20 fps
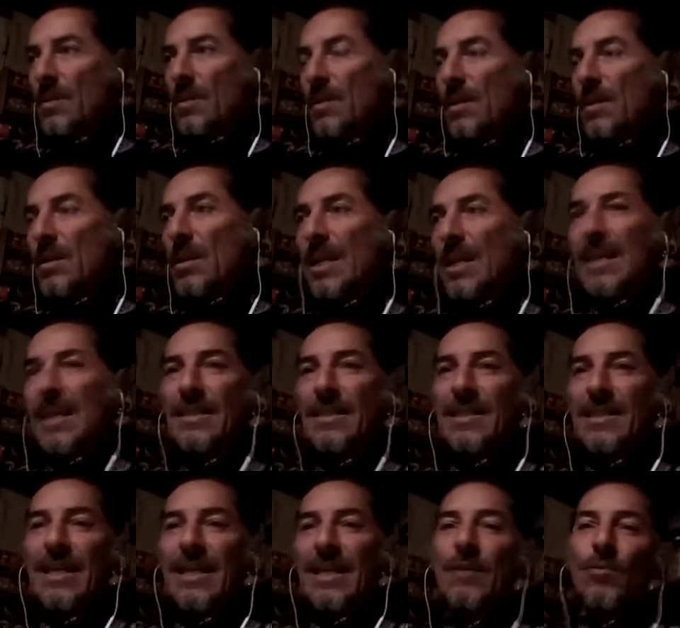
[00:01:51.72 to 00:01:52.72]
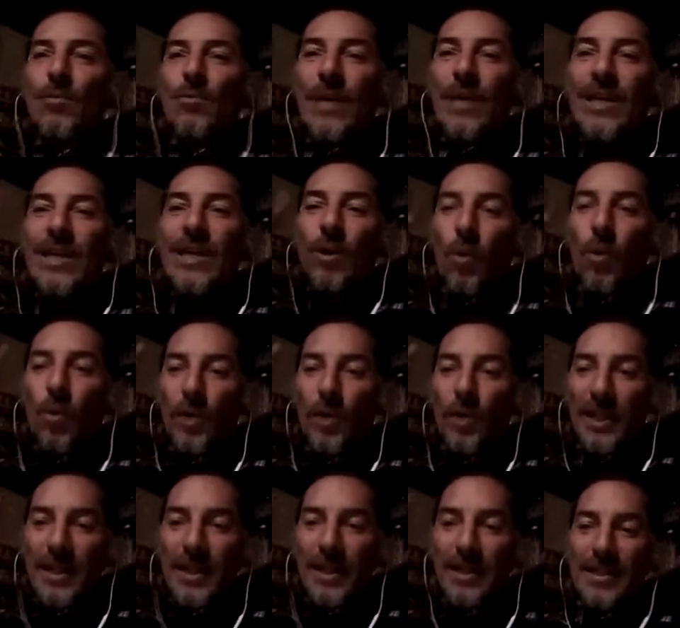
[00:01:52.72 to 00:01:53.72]
let's say
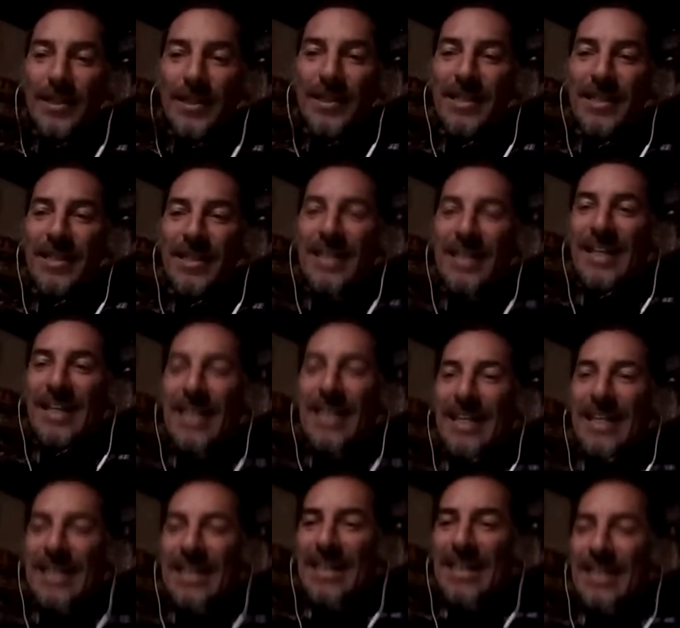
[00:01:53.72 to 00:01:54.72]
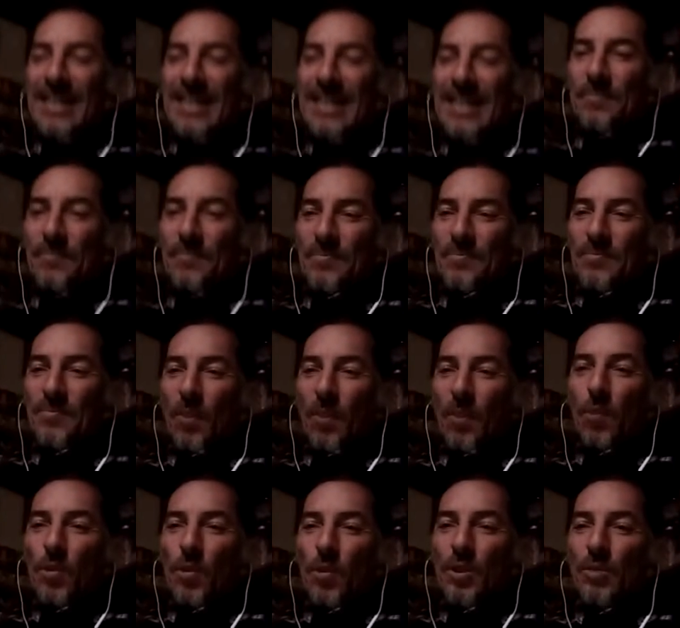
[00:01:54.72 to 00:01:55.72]
recordings,
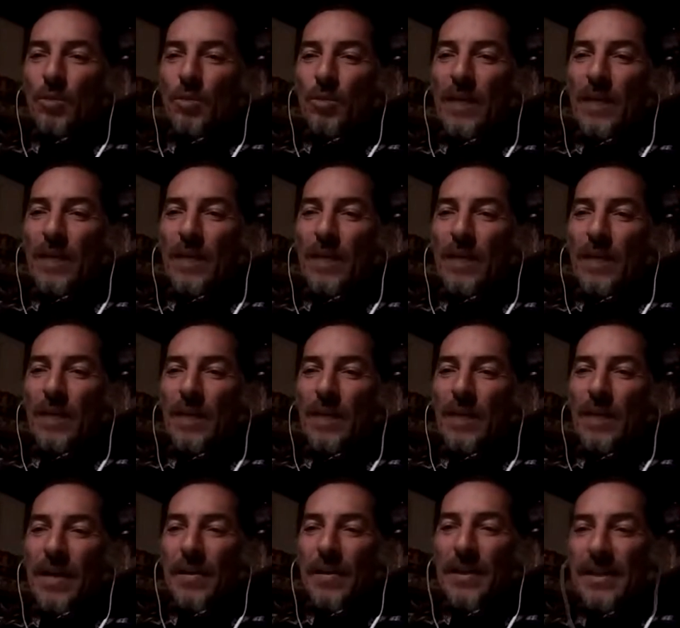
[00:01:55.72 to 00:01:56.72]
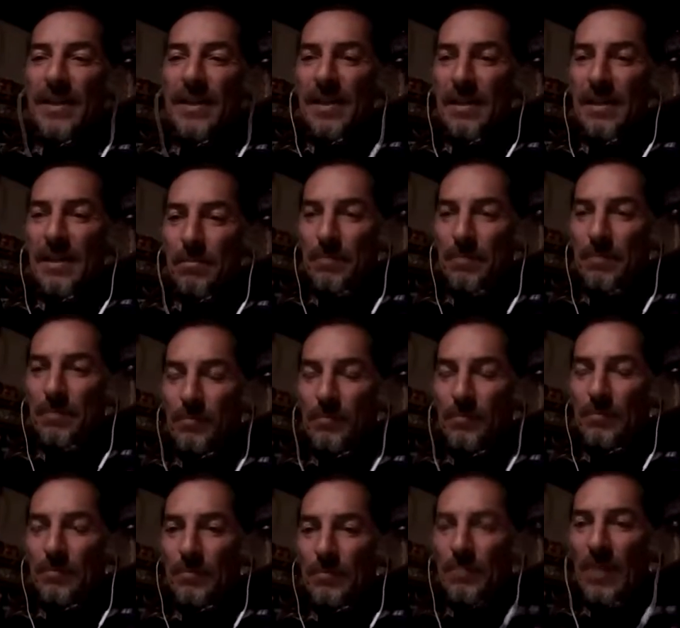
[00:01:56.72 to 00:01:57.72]
what you made by the time.
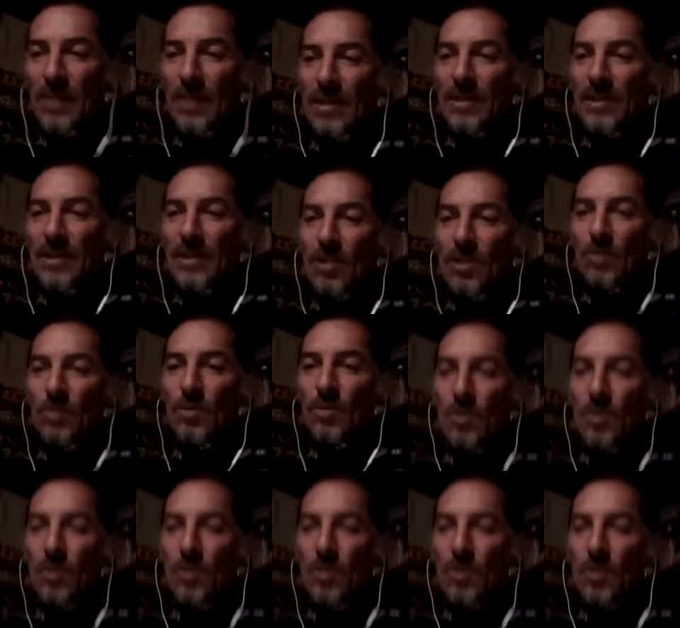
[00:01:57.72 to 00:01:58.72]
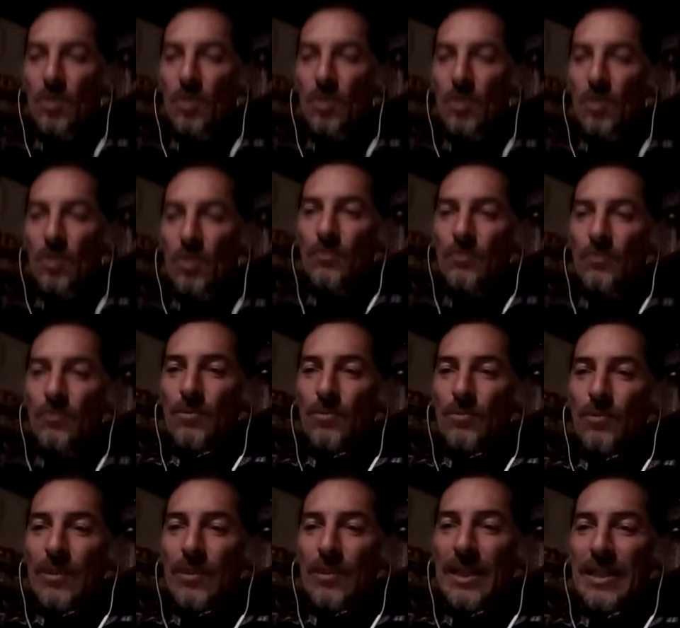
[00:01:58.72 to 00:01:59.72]
So the
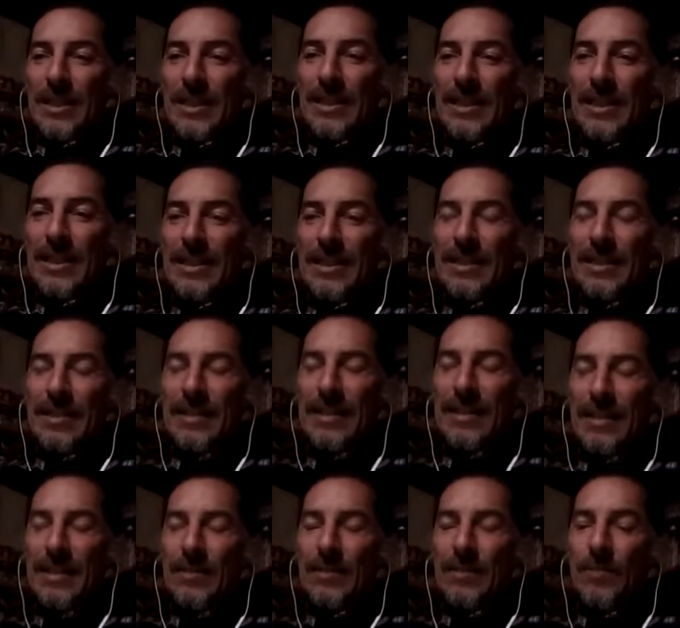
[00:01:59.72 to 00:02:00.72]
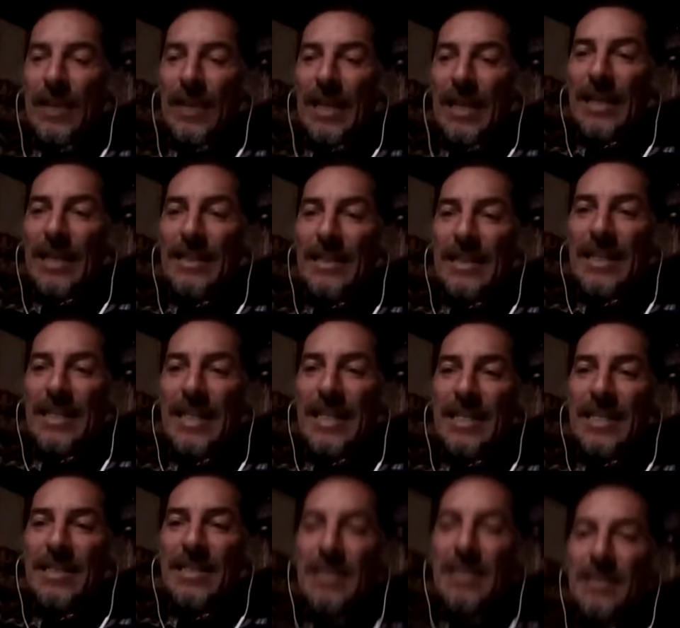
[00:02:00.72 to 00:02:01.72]
reality
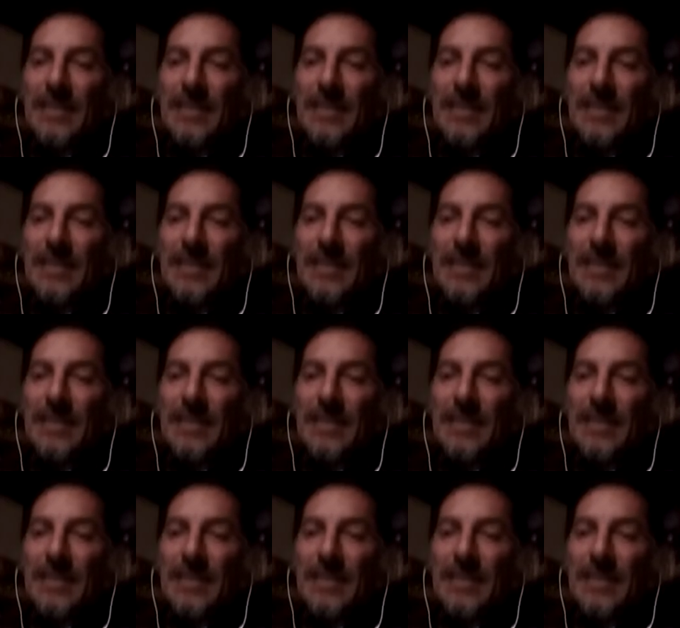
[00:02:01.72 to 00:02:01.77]
is